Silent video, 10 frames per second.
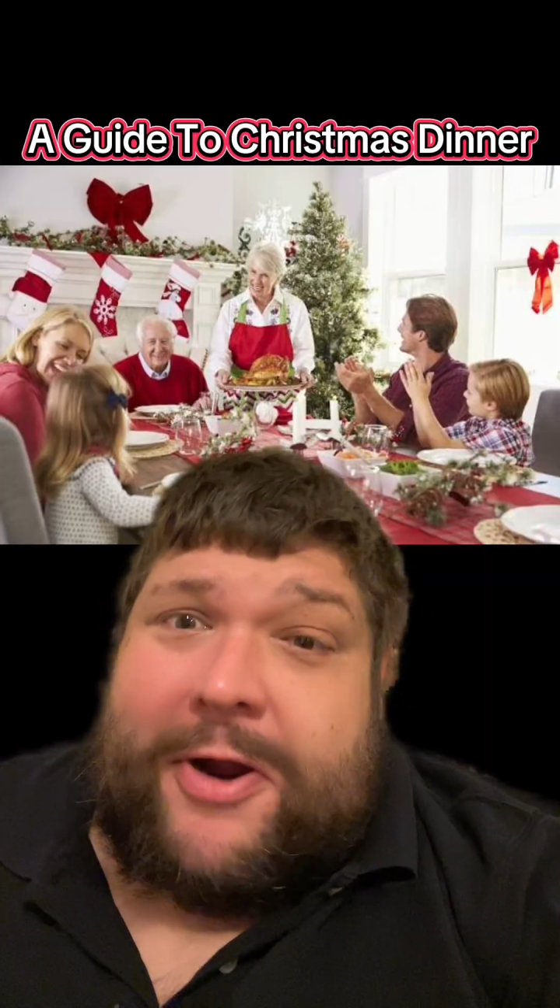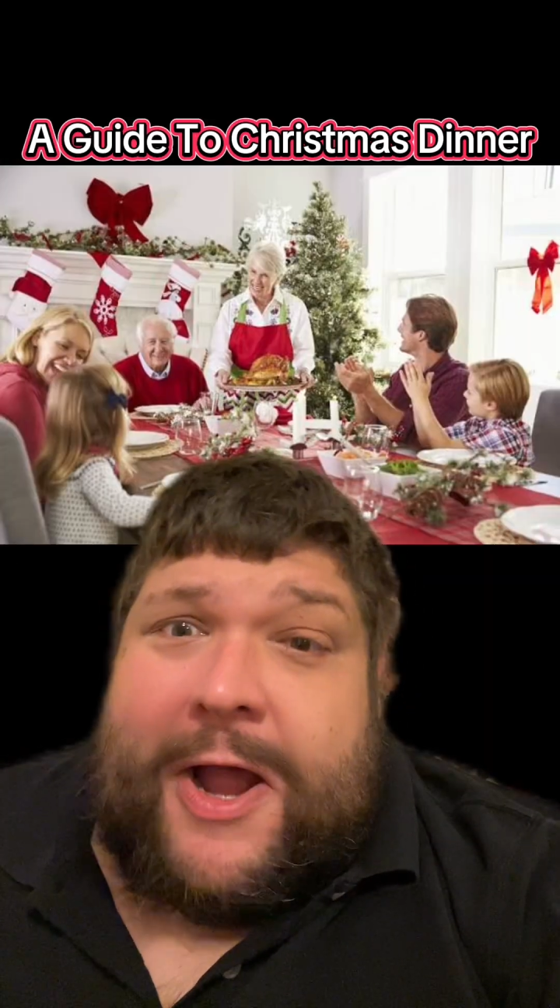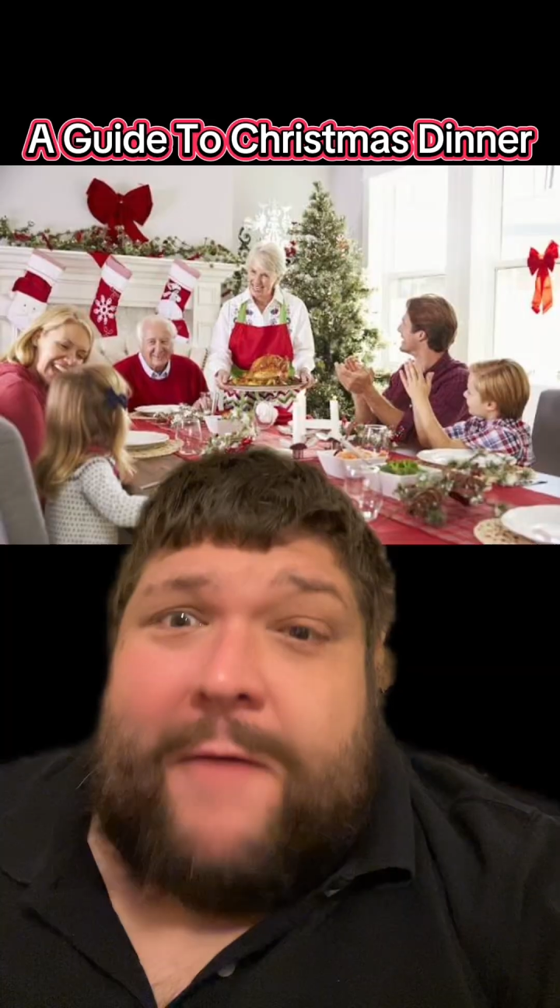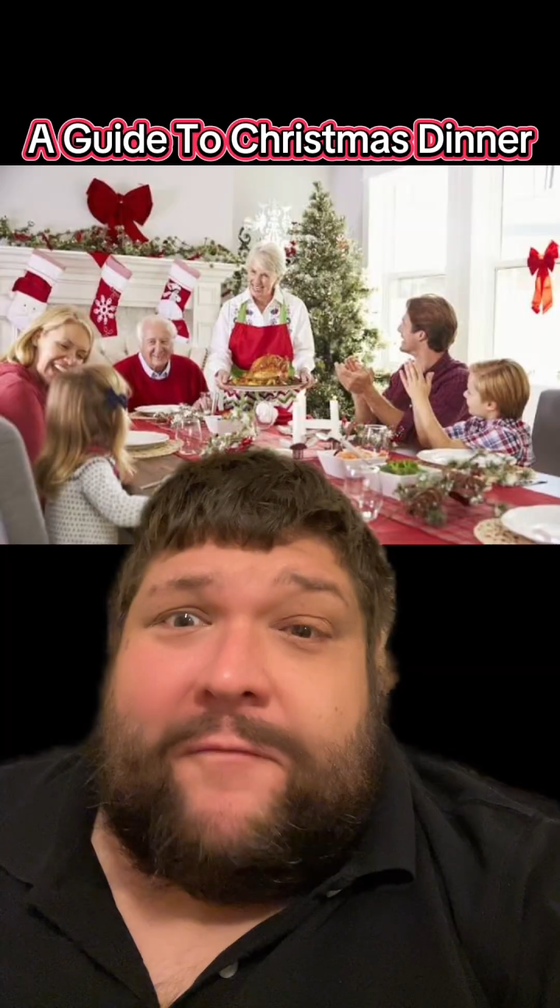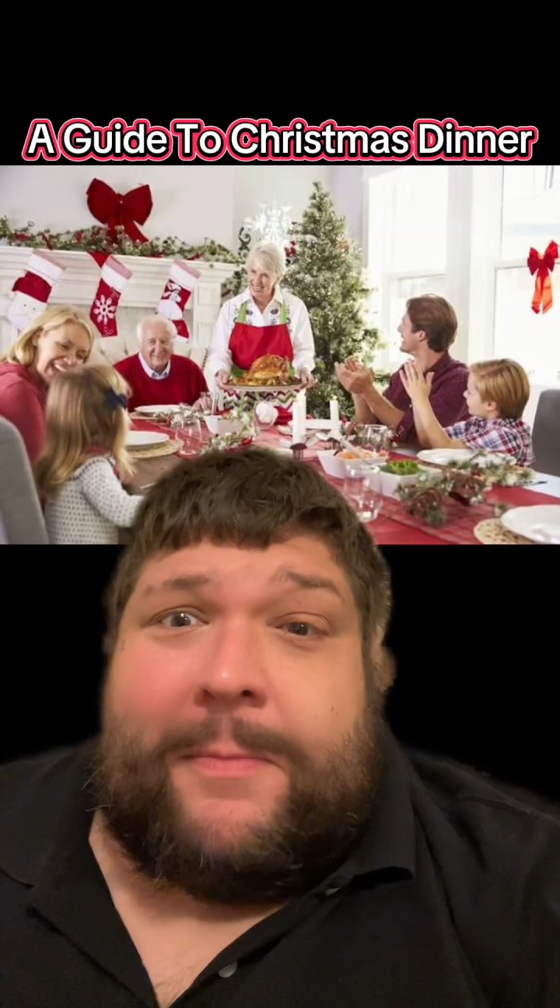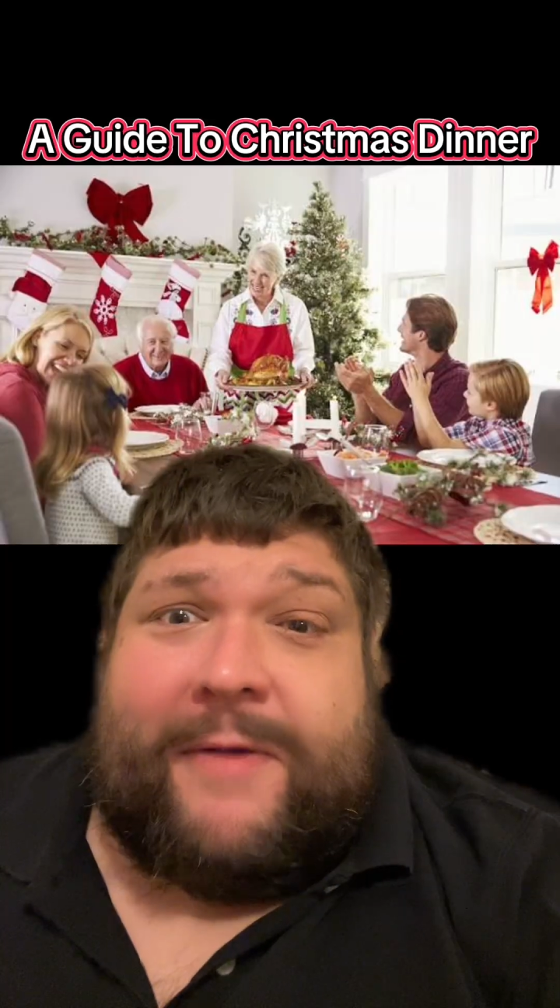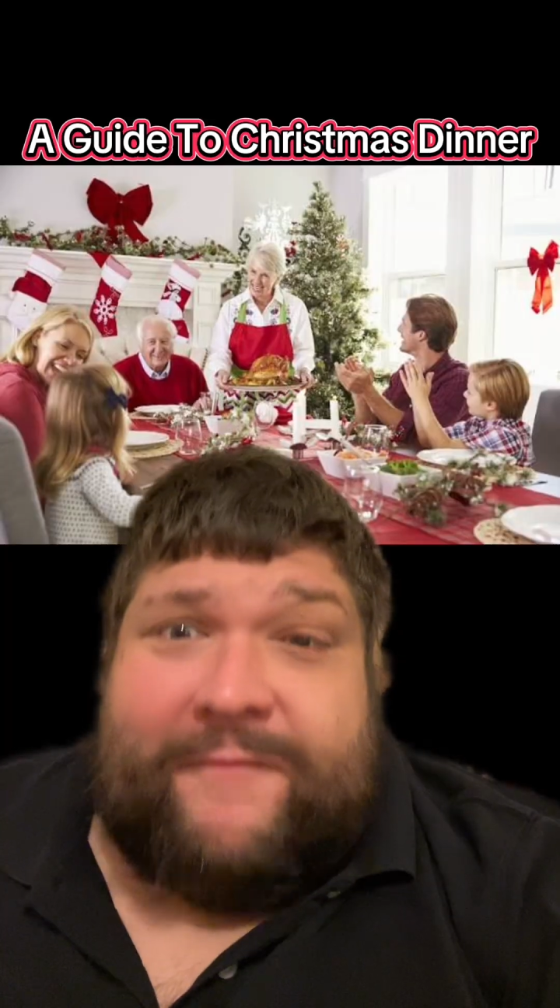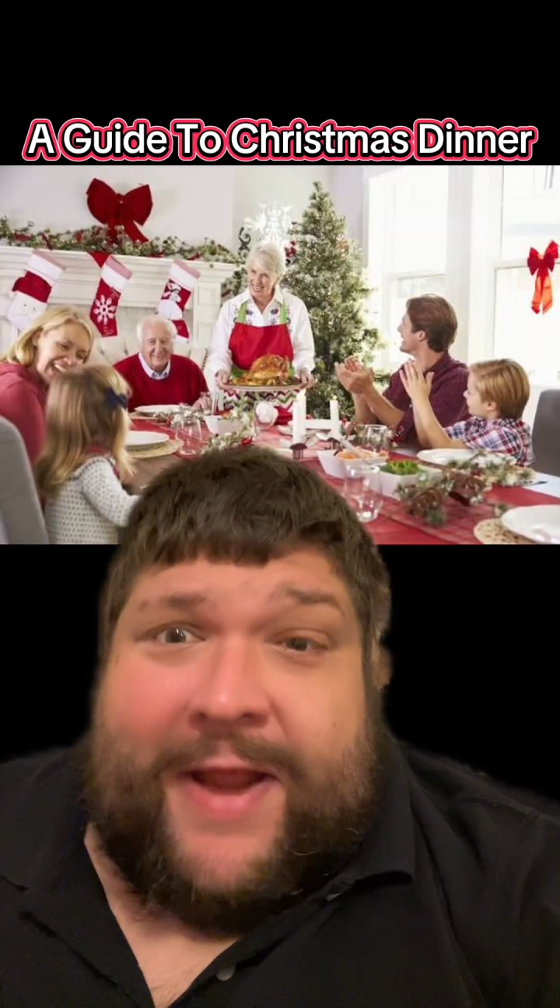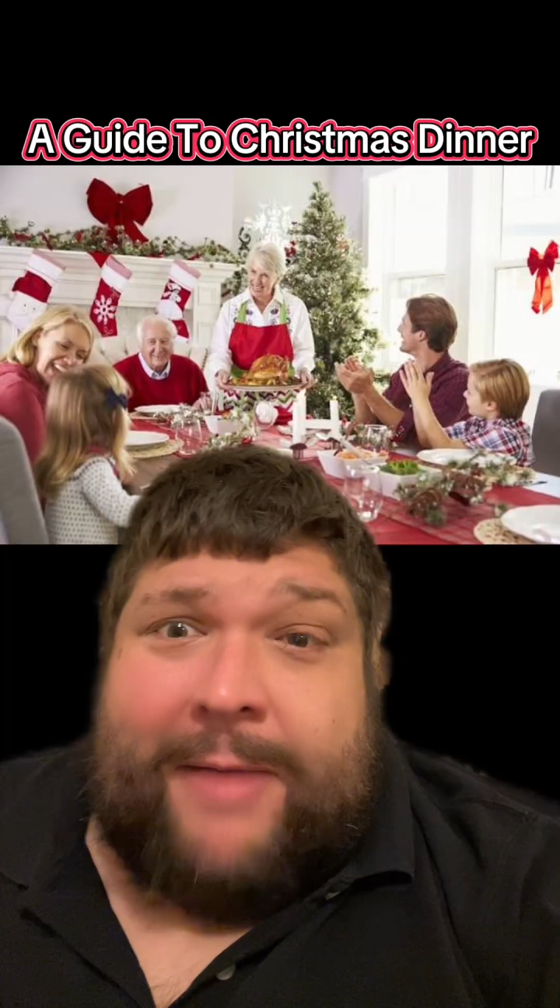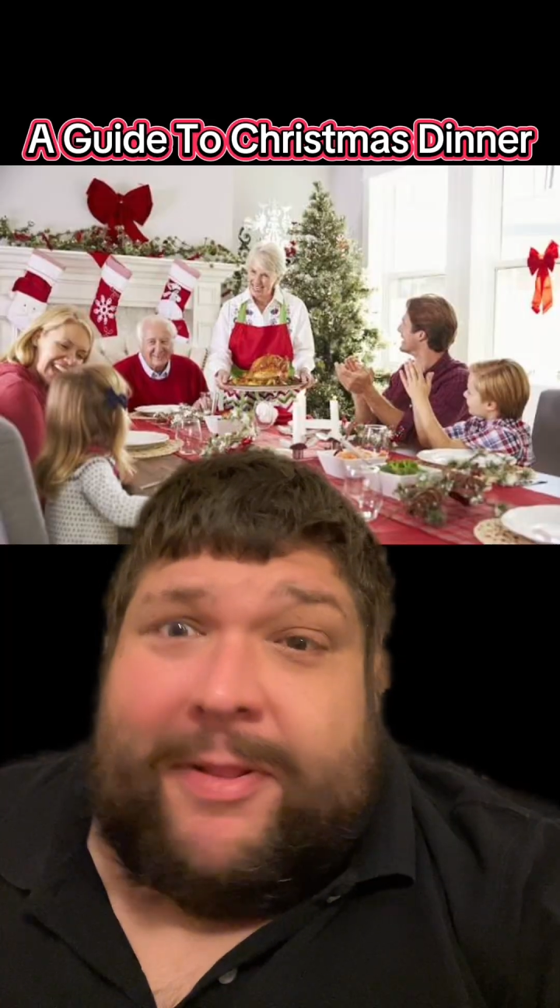come from a
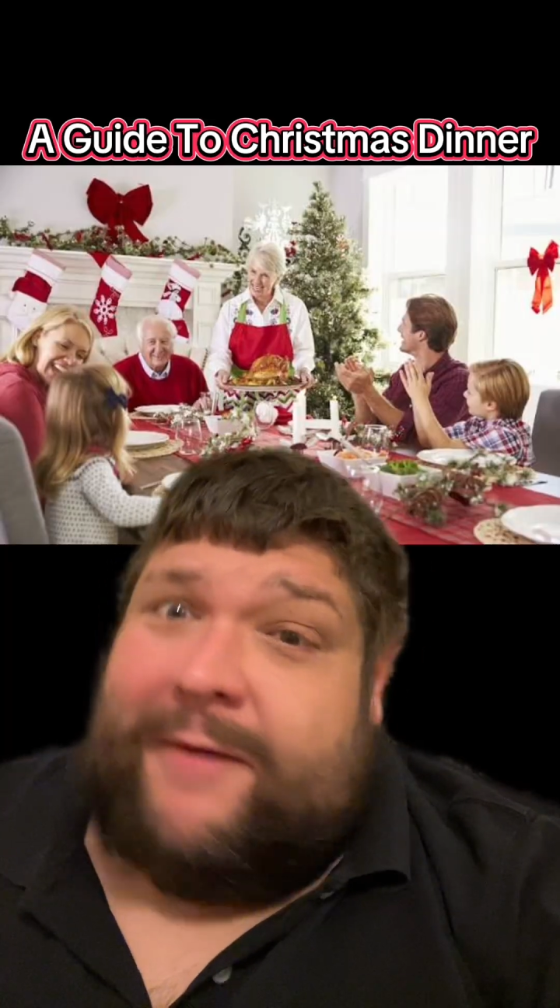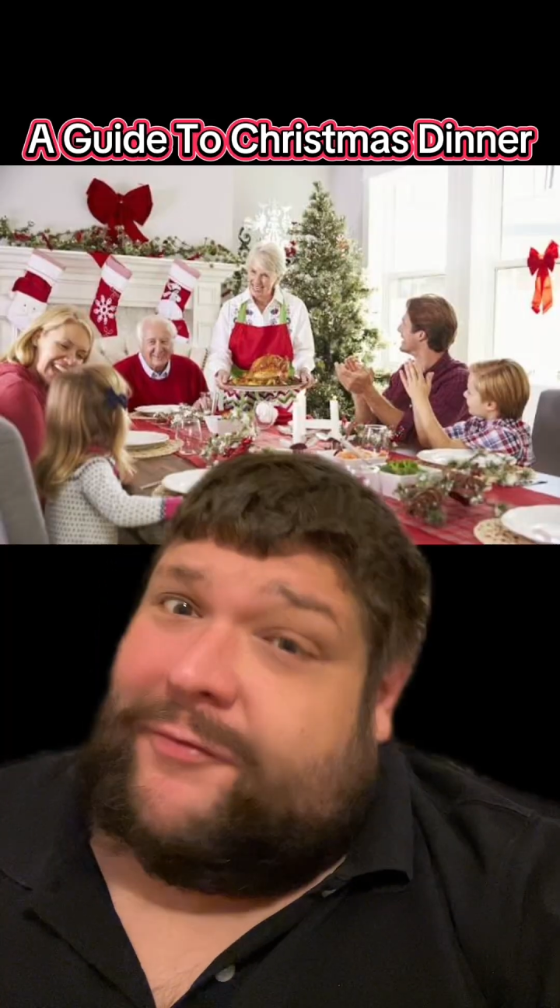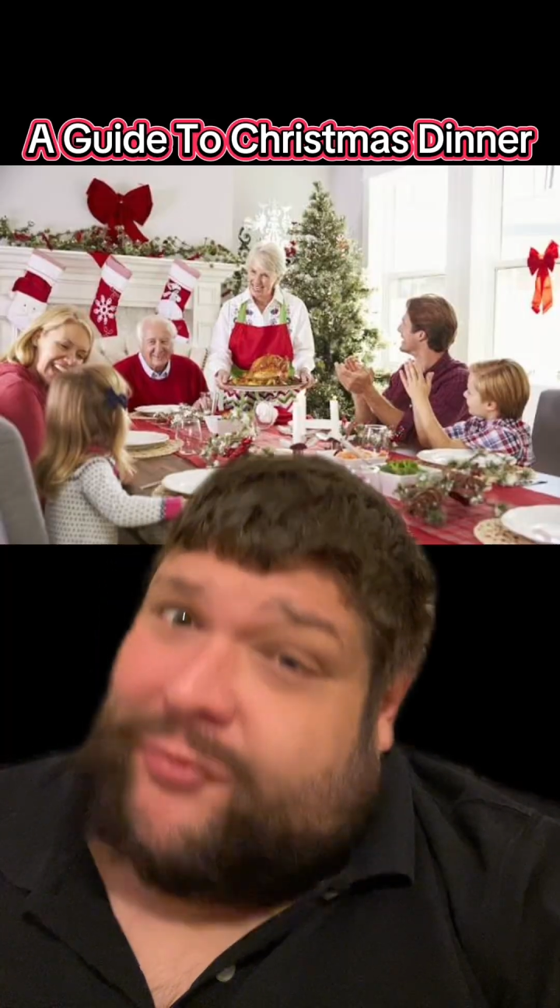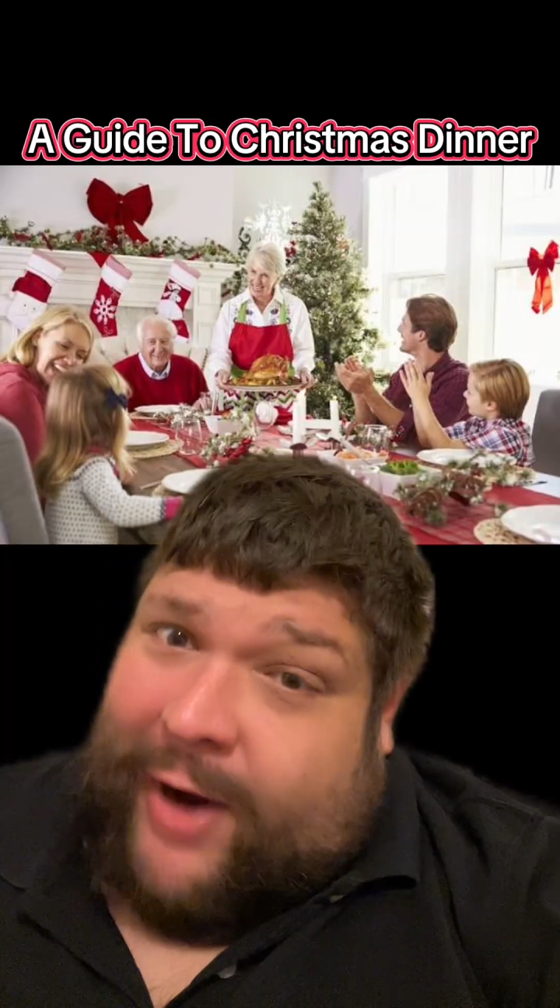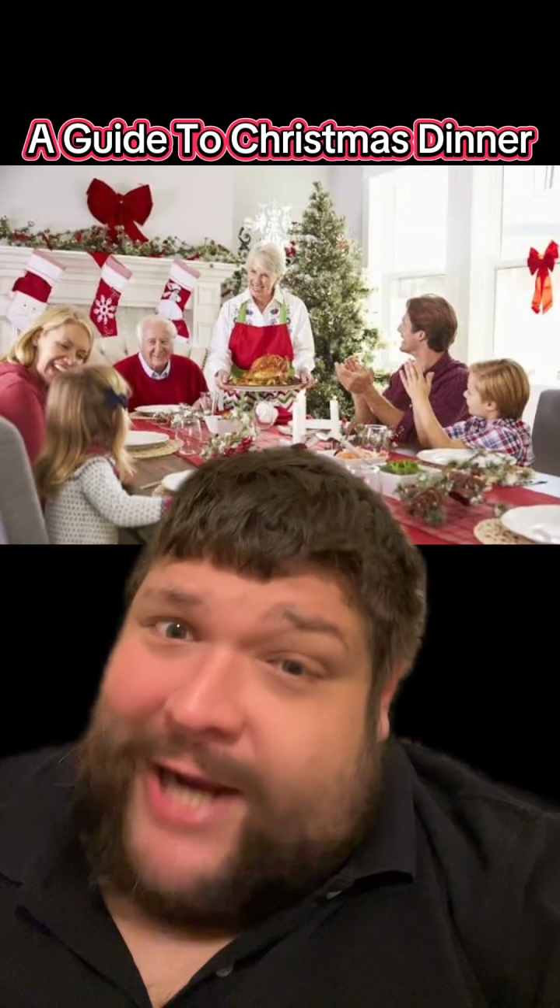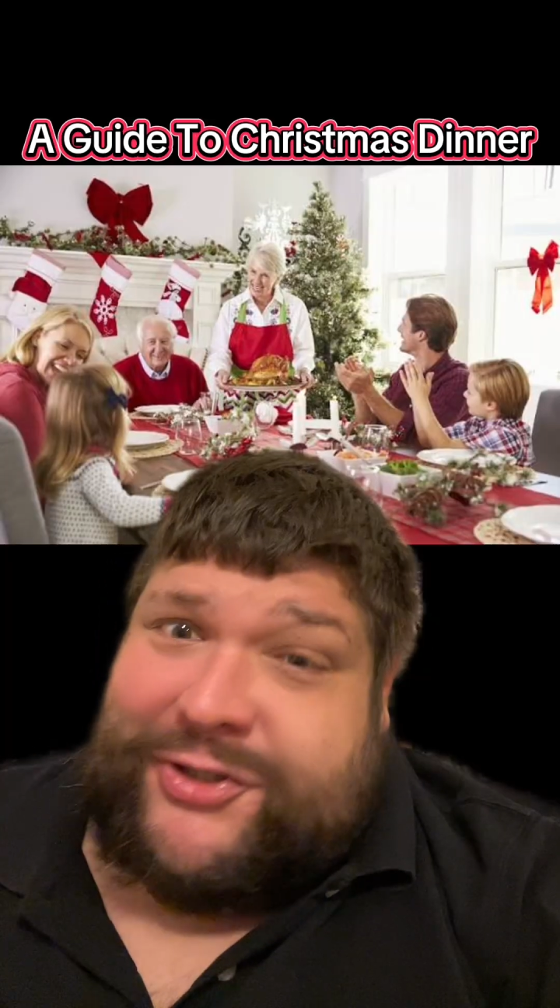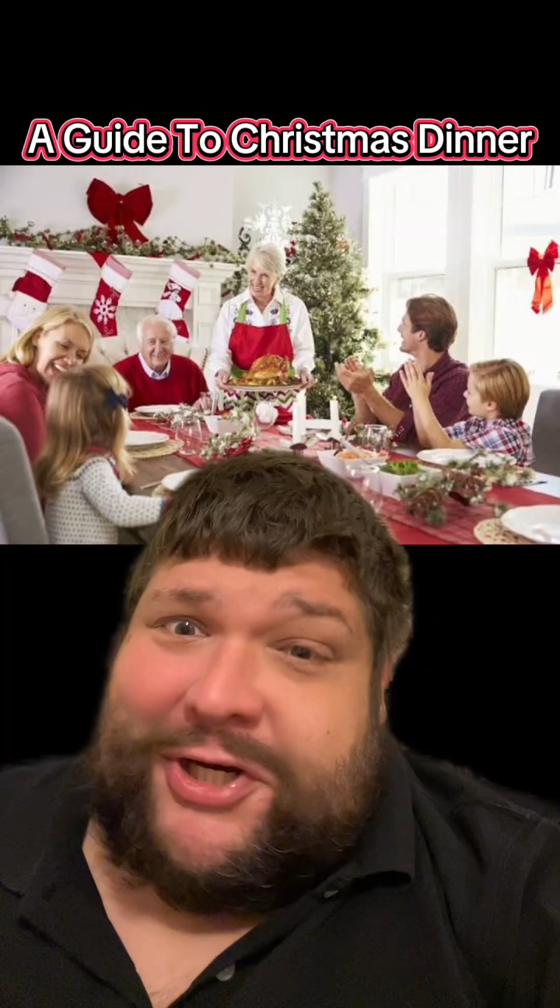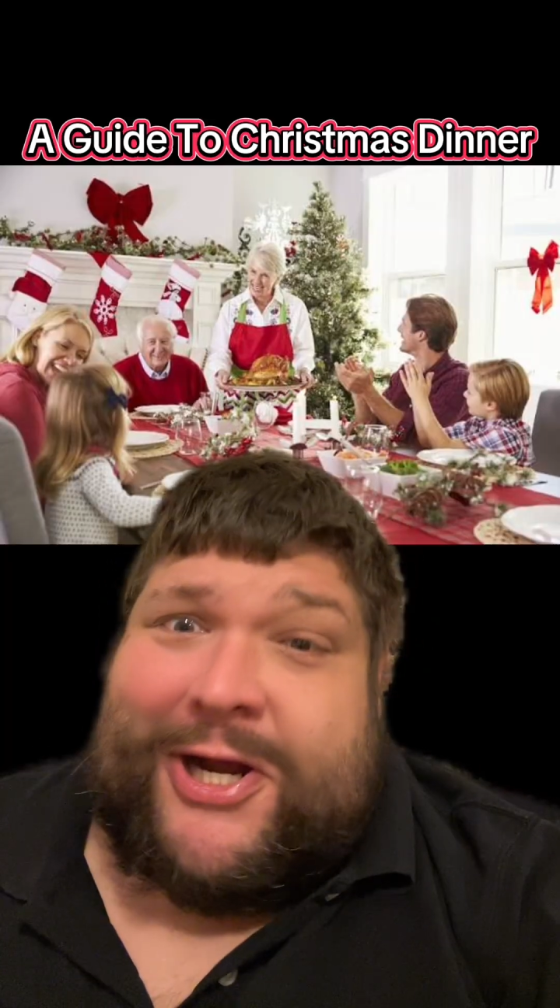family of trashy